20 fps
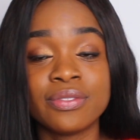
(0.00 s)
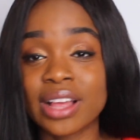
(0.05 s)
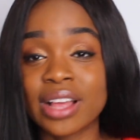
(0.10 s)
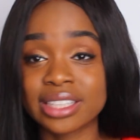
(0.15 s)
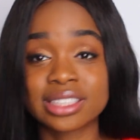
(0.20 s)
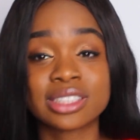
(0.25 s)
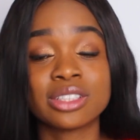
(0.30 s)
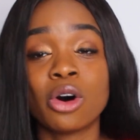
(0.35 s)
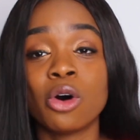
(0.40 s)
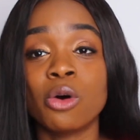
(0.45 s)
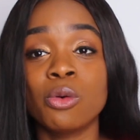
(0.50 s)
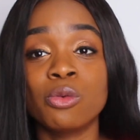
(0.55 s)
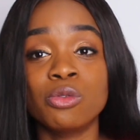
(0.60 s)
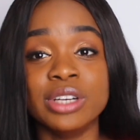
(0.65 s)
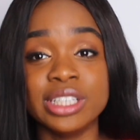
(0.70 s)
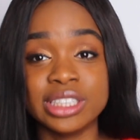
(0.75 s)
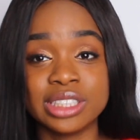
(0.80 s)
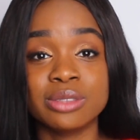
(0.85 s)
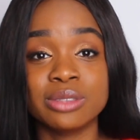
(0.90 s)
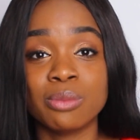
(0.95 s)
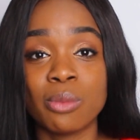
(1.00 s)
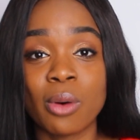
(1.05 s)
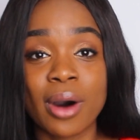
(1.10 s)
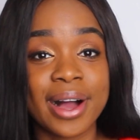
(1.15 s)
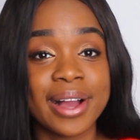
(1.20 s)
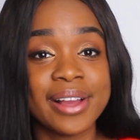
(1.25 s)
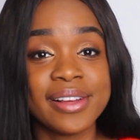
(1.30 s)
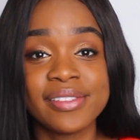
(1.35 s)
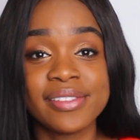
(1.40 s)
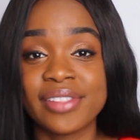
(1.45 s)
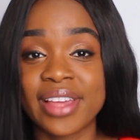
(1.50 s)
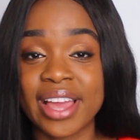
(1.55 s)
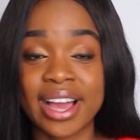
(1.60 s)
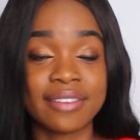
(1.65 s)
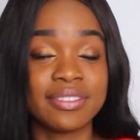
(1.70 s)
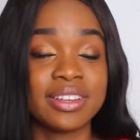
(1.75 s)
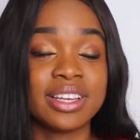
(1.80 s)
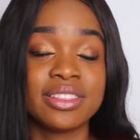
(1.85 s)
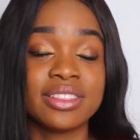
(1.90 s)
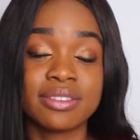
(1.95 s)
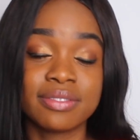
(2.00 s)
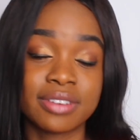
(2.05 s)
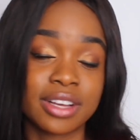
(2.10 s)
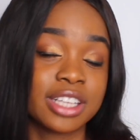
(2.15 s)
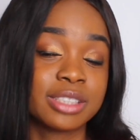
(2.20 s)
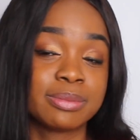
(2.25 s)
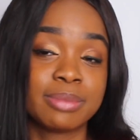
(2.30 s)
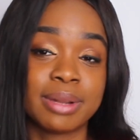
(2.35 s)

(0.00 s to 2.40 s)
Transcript: that's the whole reason why they have it in the first